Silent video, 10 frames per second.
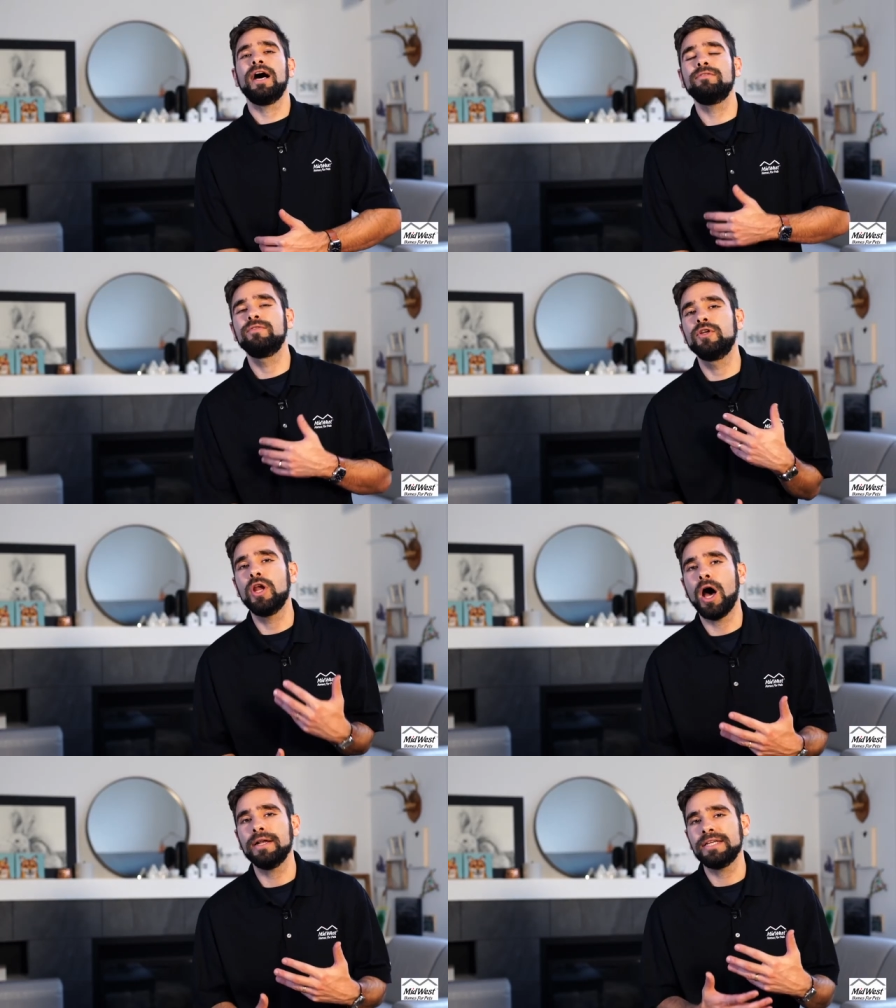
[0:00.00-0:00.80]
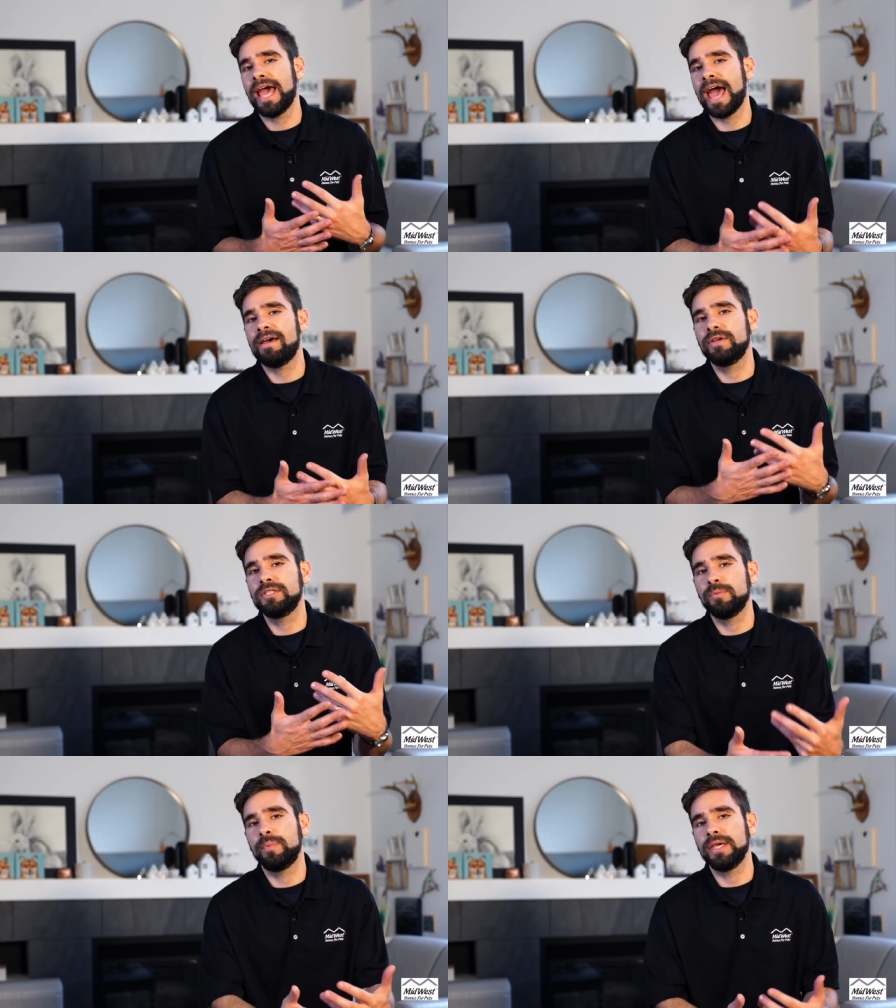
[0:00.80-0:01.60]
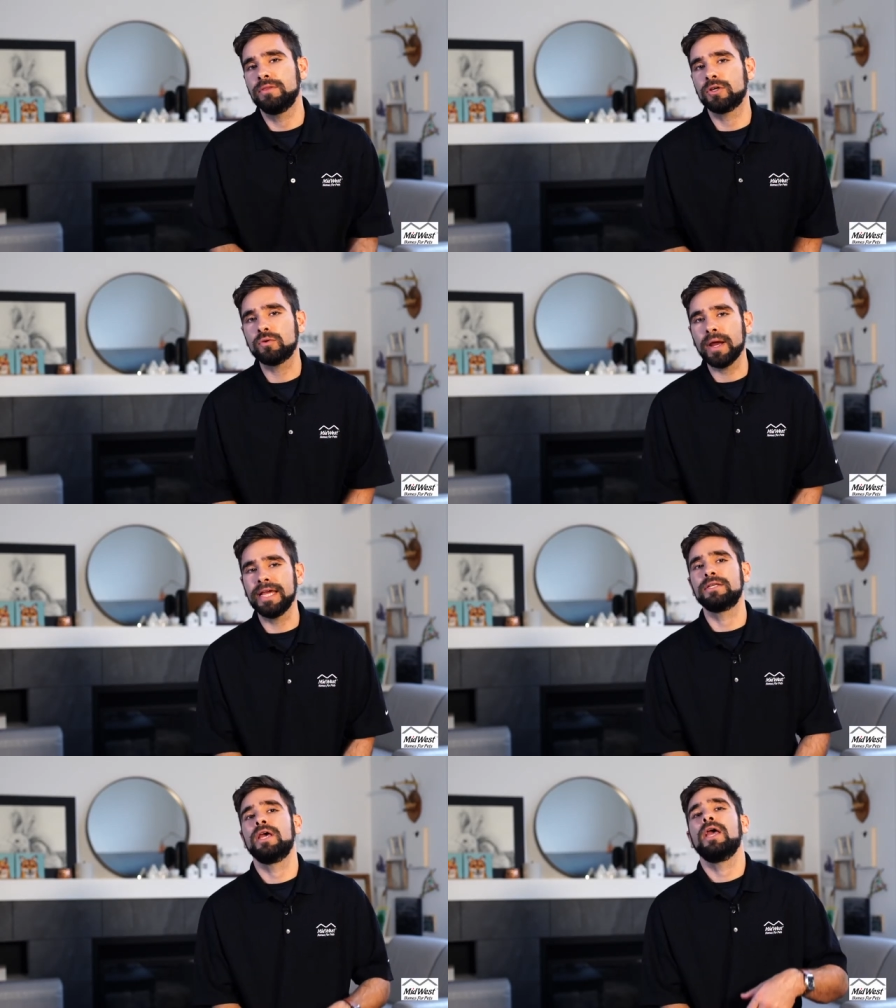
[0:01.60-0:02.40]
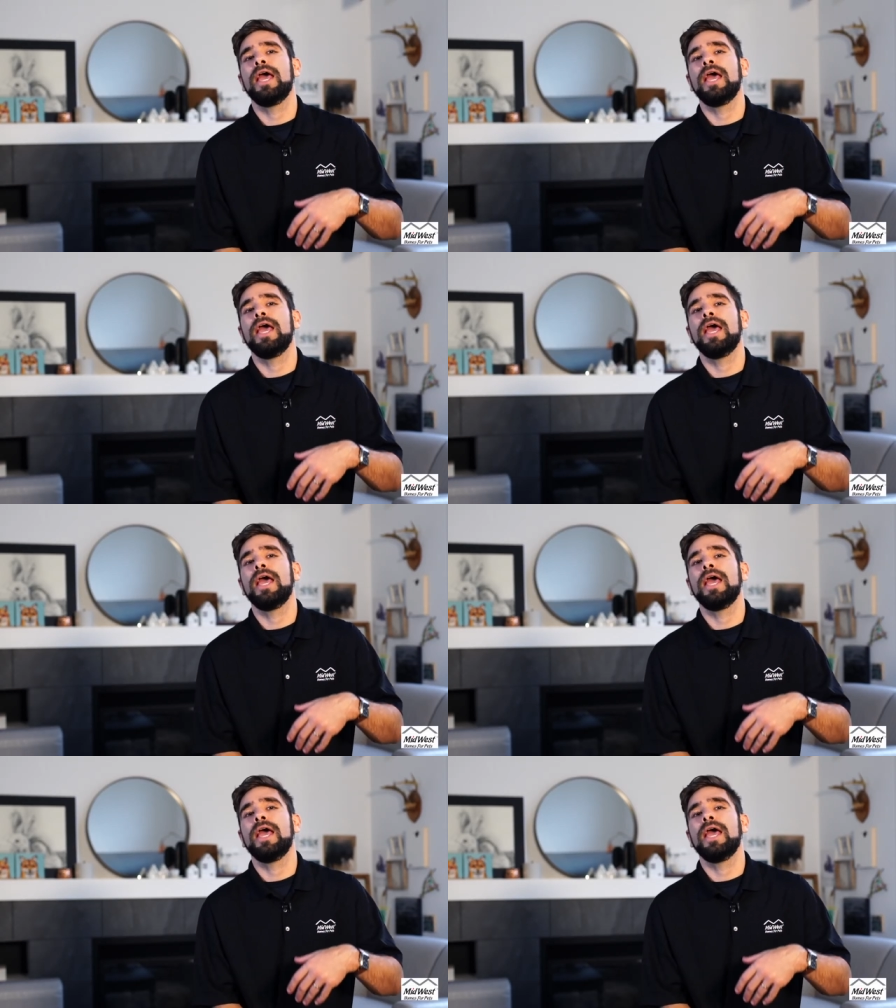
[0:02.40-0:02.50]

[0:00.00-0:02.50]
of not having to be in the crate?